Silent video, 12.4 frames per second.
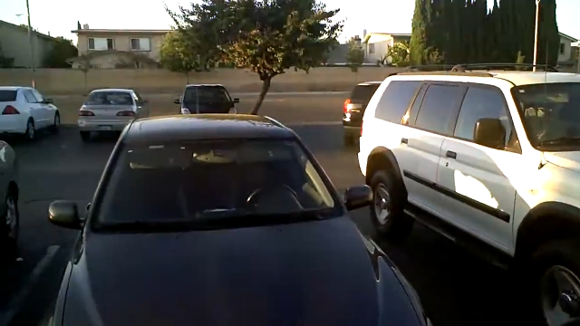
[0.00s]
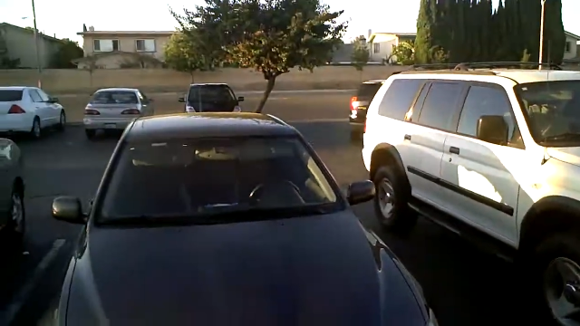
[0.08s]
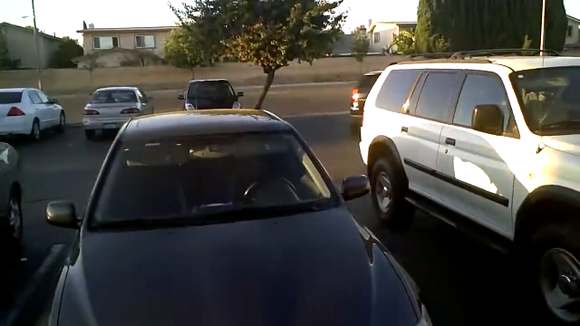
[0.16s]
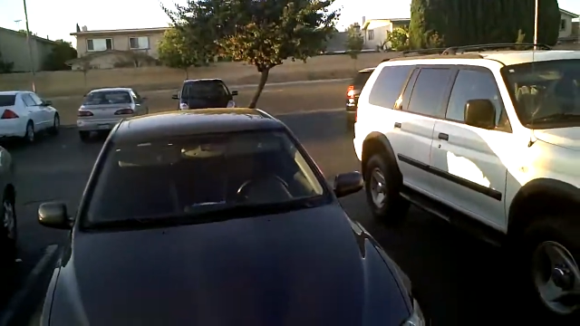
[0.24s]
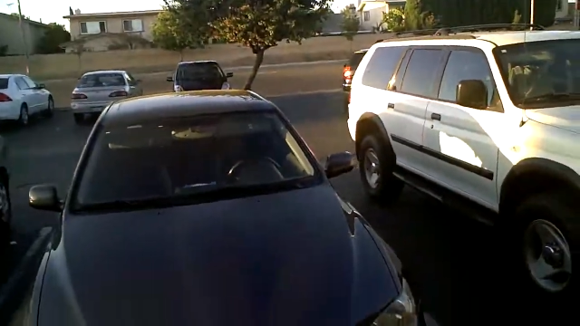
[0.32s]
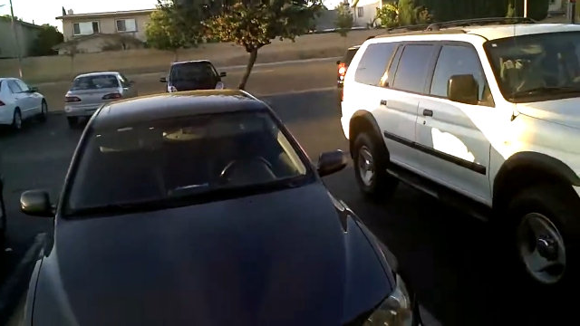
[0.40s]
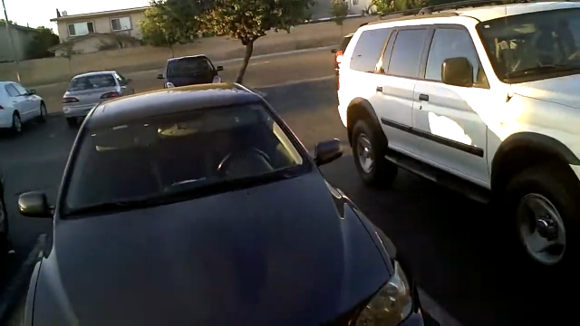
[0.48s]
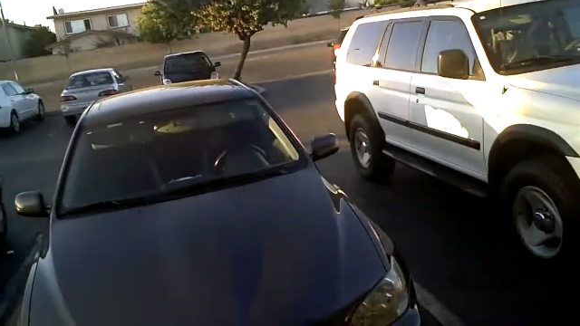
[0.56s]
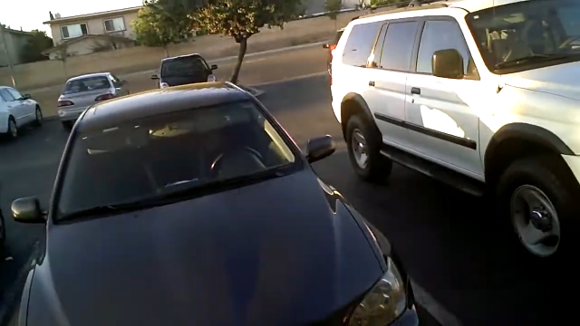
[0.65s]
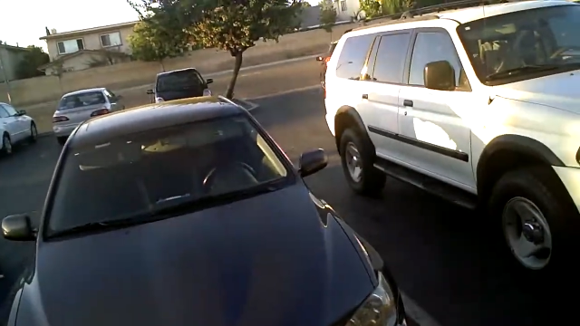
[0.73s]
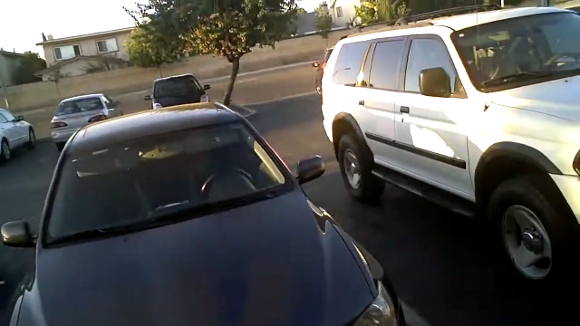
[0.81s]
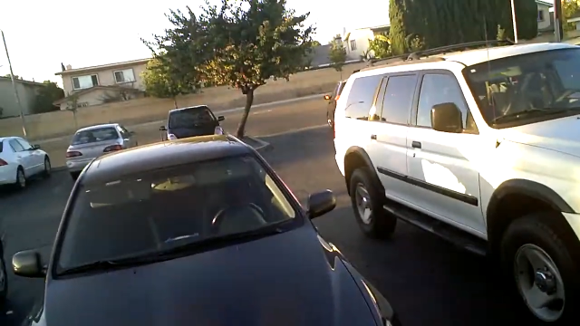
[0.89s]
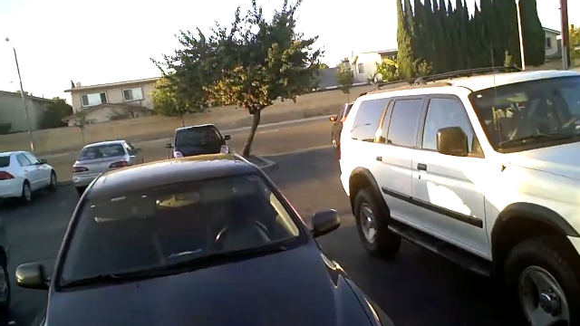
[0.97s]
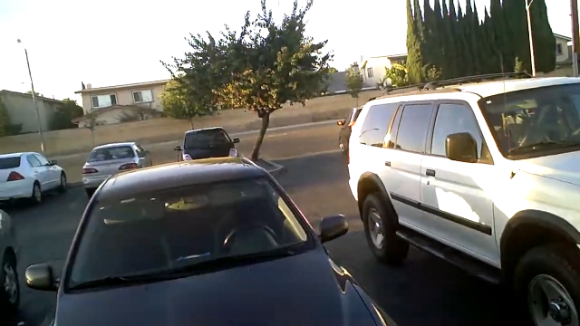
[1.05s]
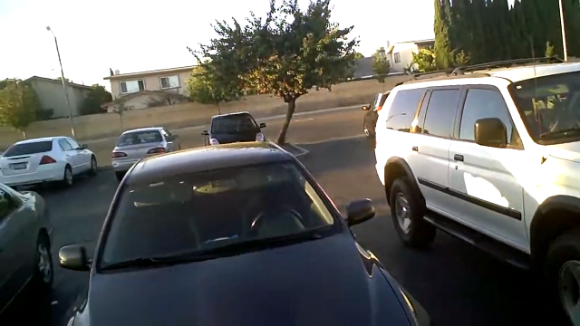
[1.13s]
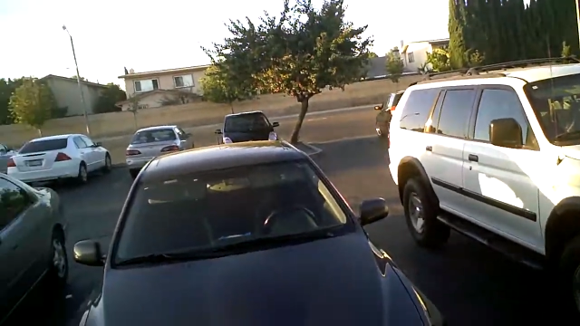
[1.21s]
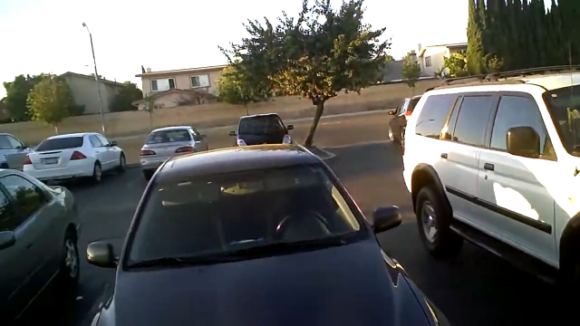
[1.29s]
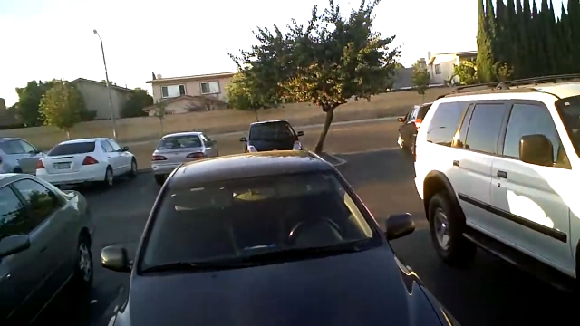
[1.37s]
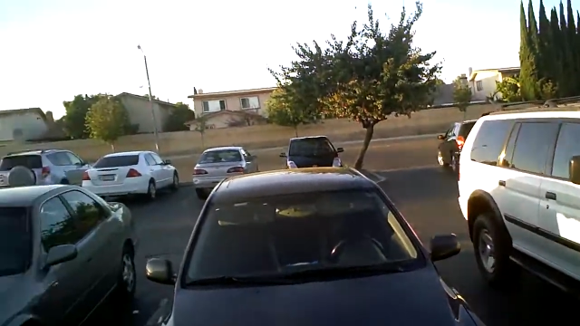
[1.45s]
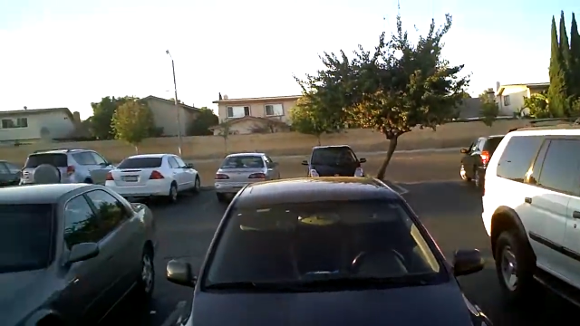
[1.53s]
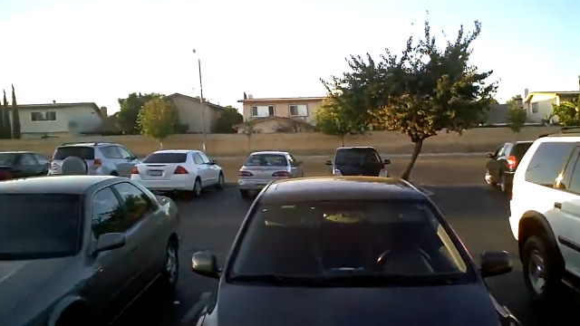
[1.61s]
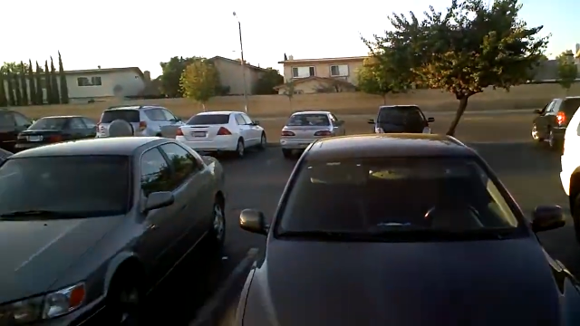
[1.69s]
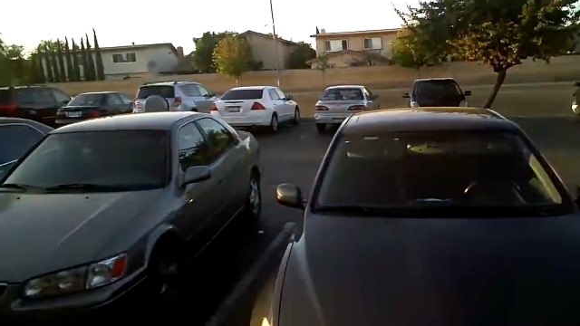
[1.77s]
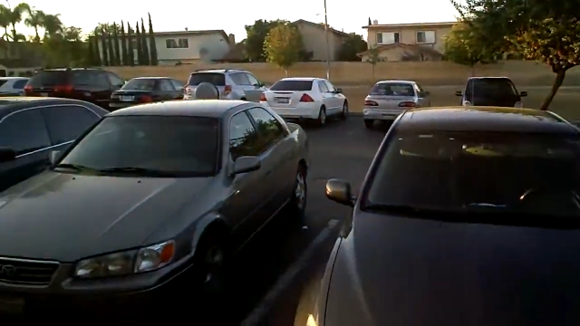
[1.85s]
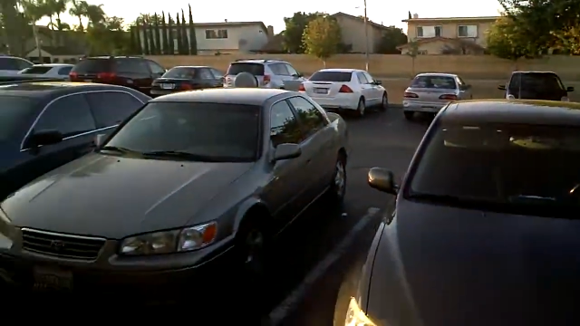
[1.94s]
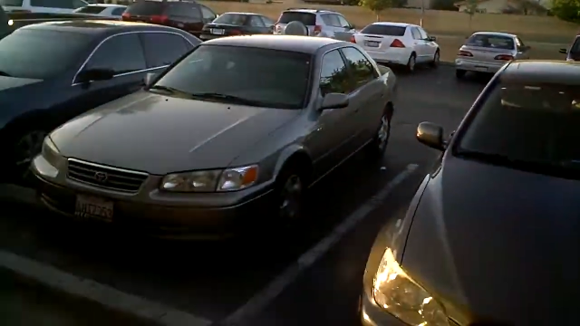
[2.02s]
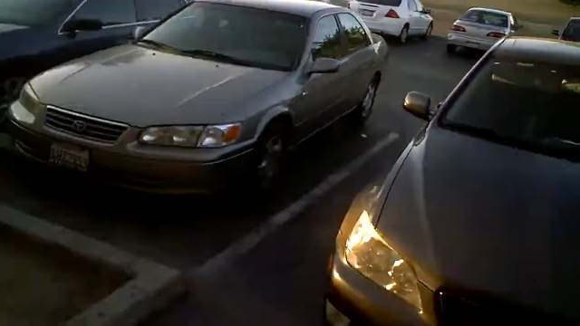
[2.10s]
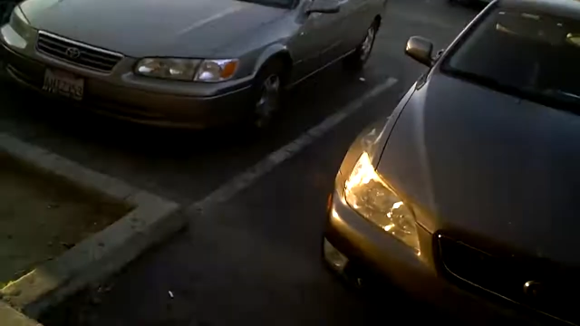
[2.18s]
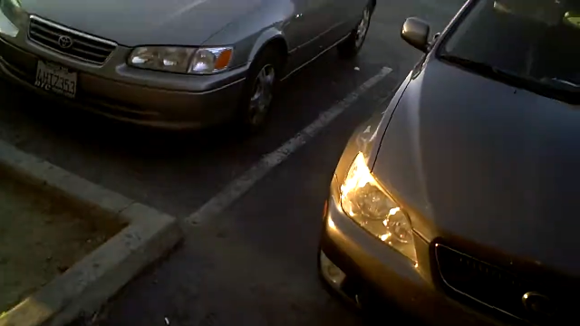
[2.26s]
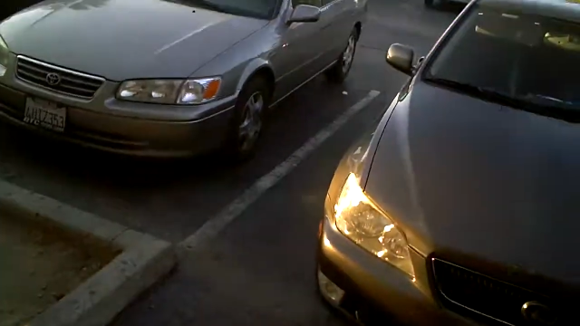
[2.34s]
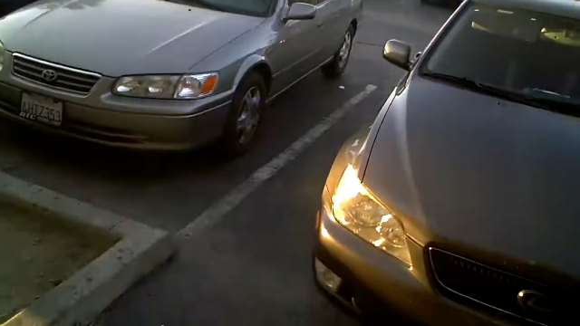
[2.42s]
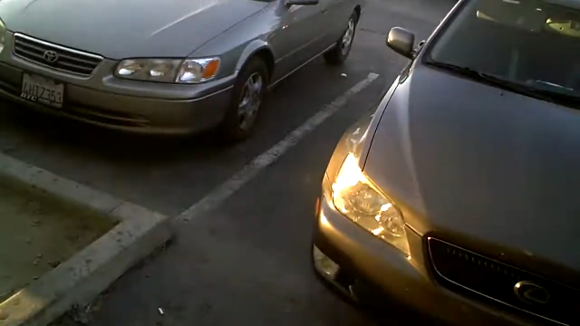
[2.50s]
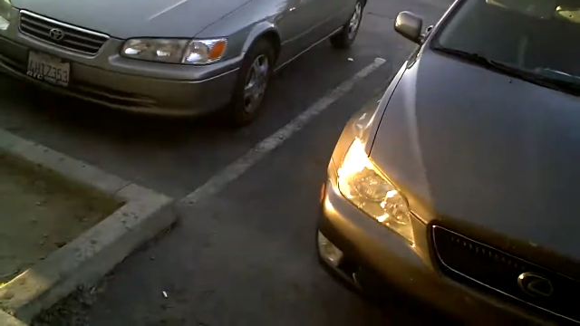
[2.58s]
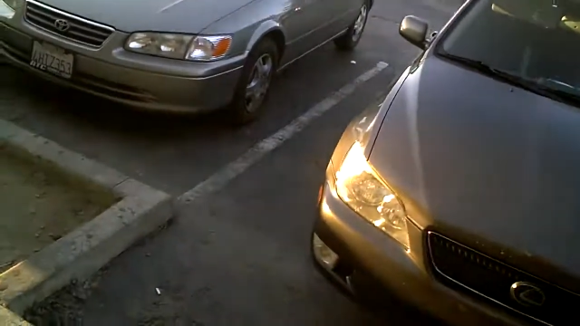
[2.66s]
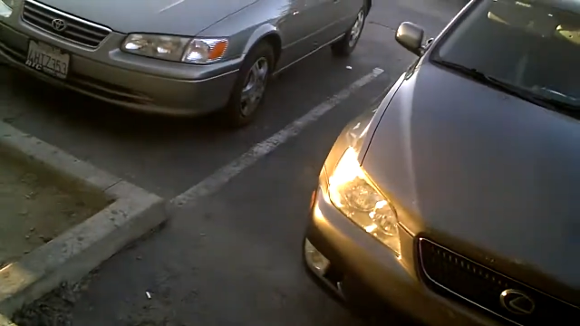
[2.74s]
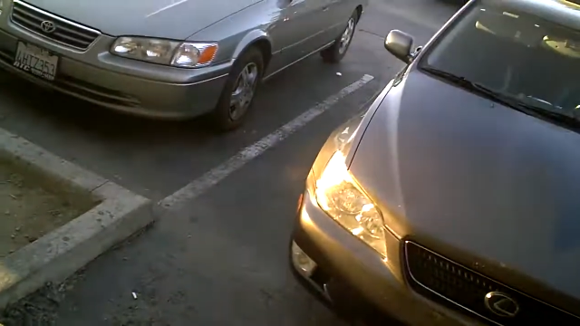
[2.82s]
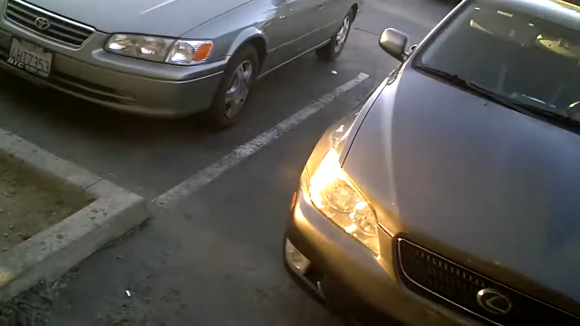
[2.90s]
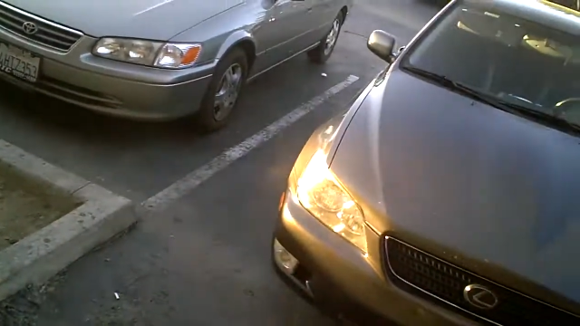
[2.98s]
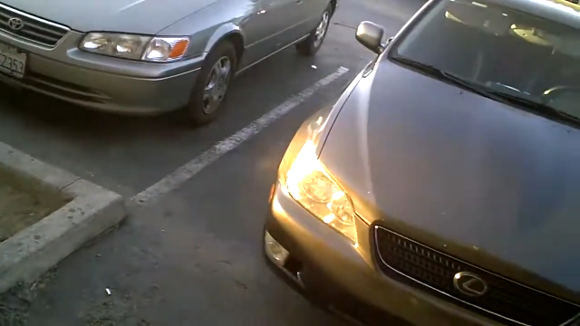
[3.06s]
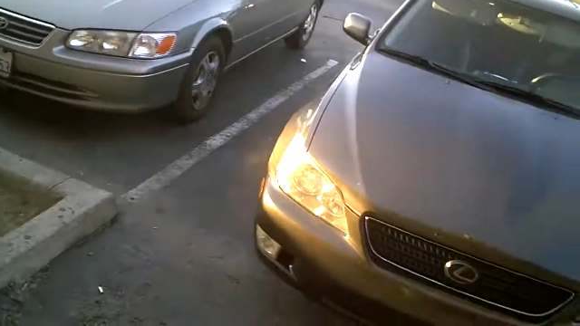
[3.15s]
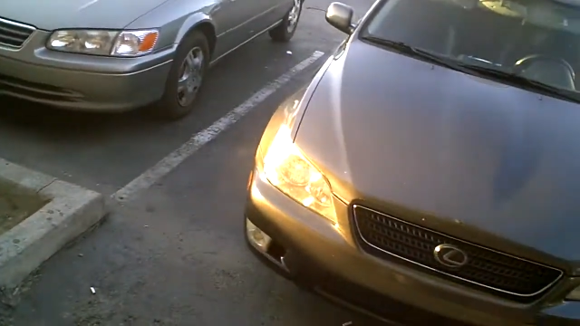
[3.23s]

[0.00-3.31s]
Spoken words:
No face is visible, so there are no lips to read.